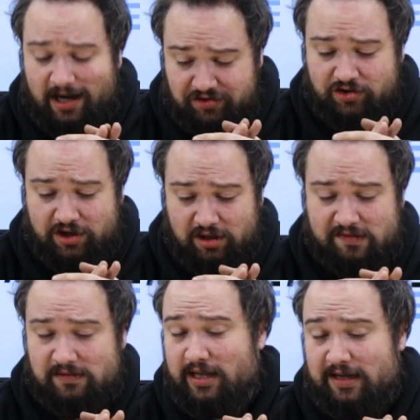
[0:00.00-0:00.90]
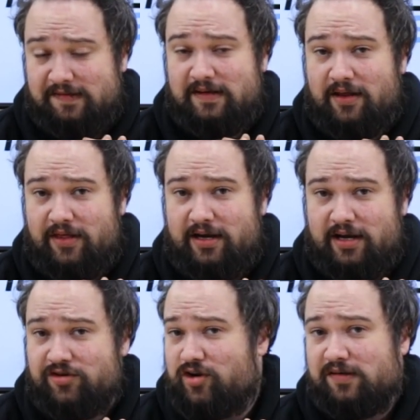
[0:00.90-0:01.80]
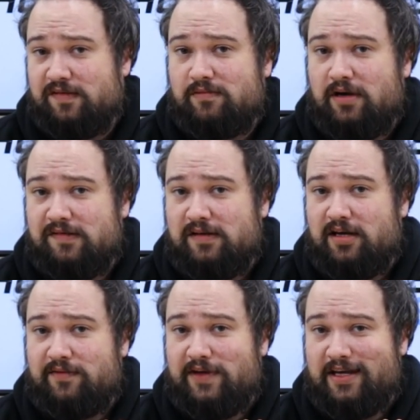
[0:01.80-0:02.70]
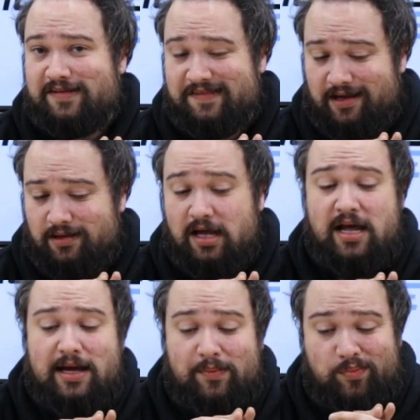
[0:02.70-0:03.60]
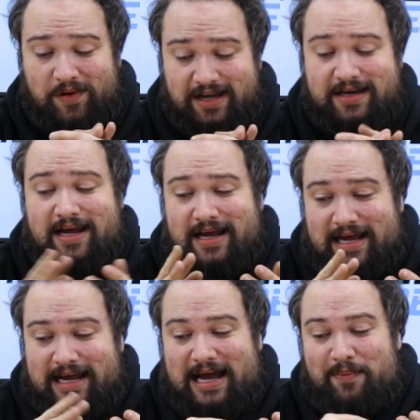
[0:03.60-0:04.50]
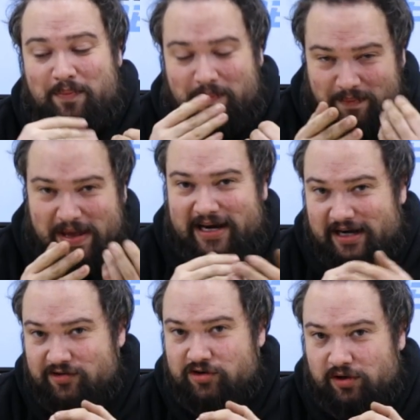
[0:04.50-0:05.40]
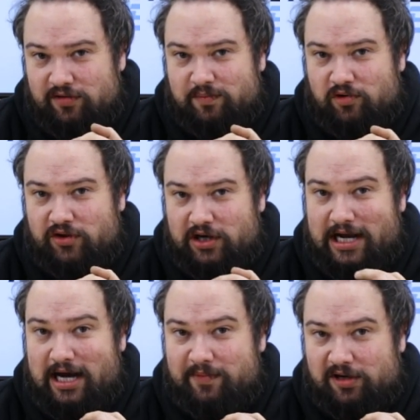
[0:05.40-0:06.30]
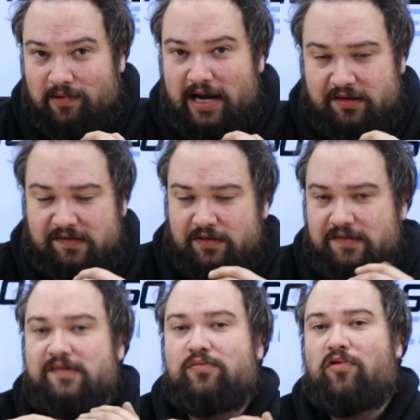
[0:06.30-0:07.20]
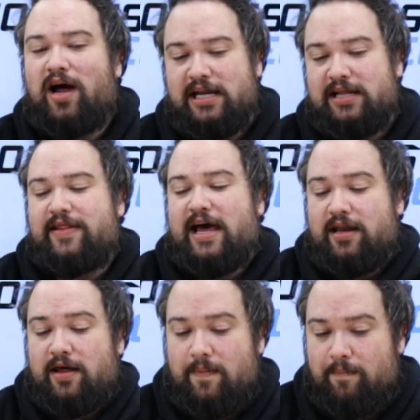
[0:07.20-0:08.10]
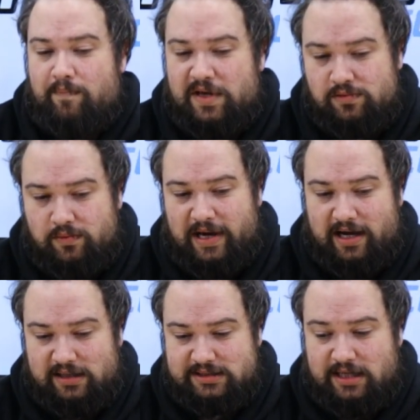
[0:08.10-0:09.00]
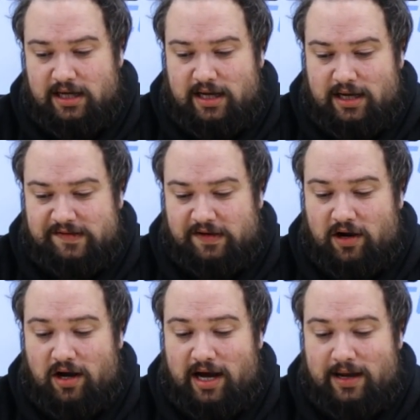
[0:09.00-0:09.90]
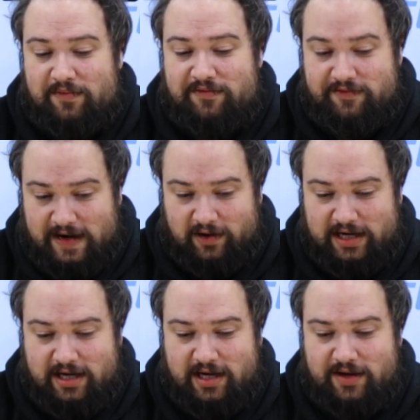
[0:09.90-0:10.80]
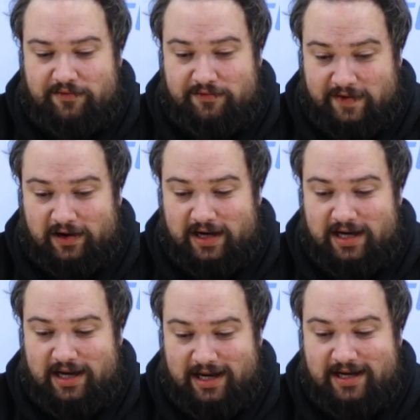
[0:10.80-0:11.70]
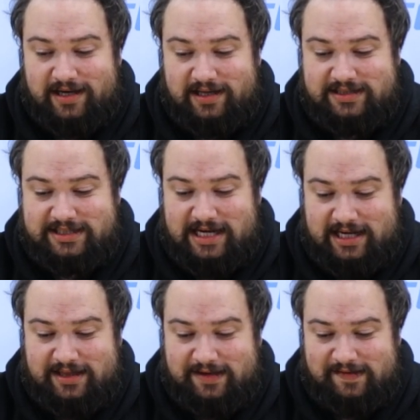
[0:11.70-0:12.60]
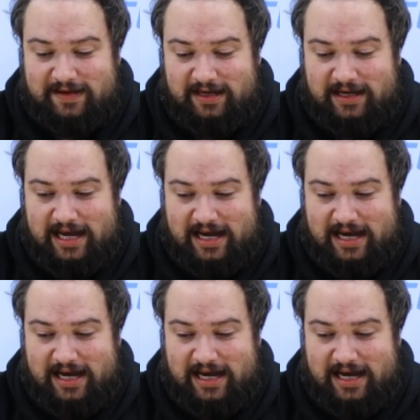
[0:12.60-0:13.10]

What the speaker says: $100 less than a Traxxas Rustler VXL, but about $100 more than an Armour Granite. So it sits right in that middle part. So I am very, very eager to take this thing